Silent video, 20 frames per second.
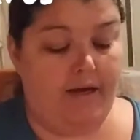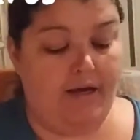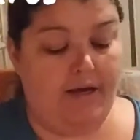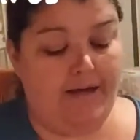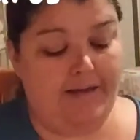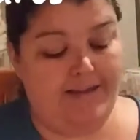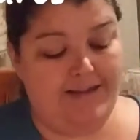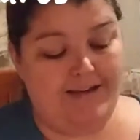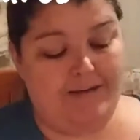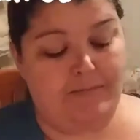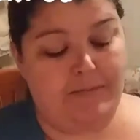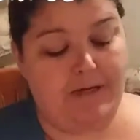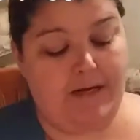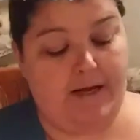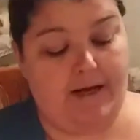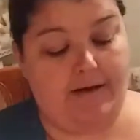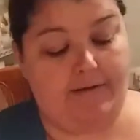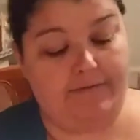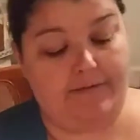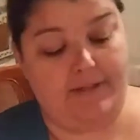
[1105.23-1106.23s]
I think I'm going to
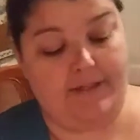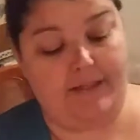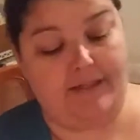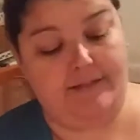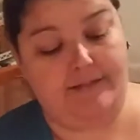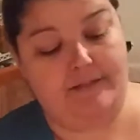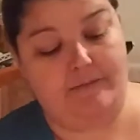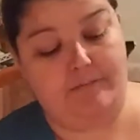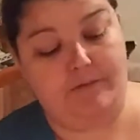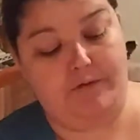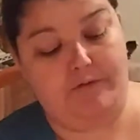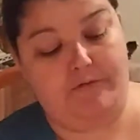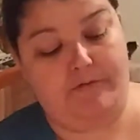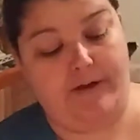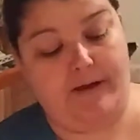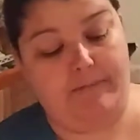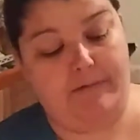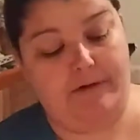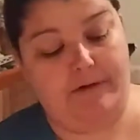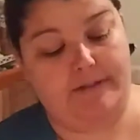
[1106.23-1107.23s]
have to get some new
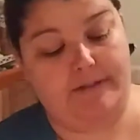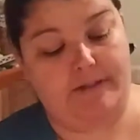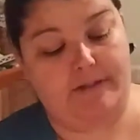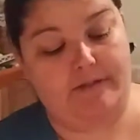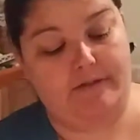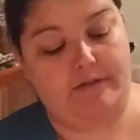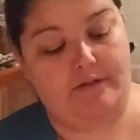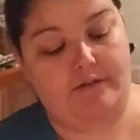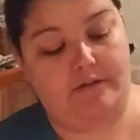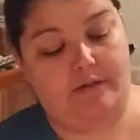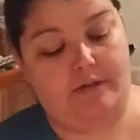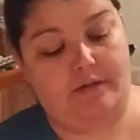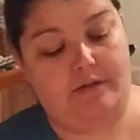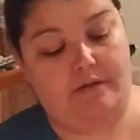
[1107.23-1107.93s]
fabric scissors.